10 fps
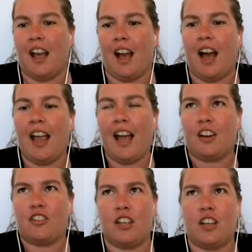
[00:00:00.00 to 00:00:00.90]
I
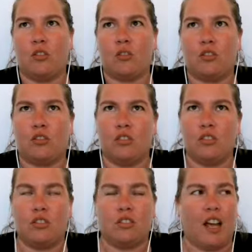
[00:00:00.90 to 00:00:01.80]
actually know,
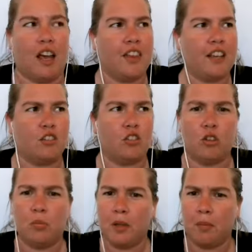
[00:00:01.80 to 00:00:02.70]
I think
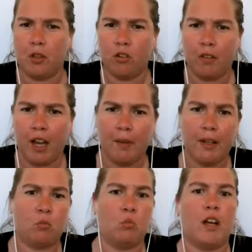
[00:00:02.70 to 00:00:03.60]
2 people who are
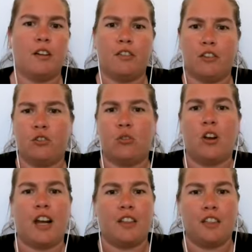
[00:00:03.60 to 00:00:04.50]
rabbits, 1 for sure,
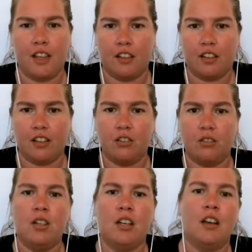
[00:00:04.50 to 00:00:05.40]
and I think
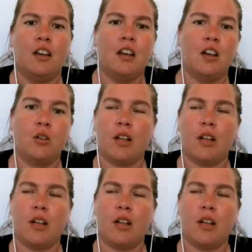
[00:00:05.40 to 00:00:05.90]
2 who are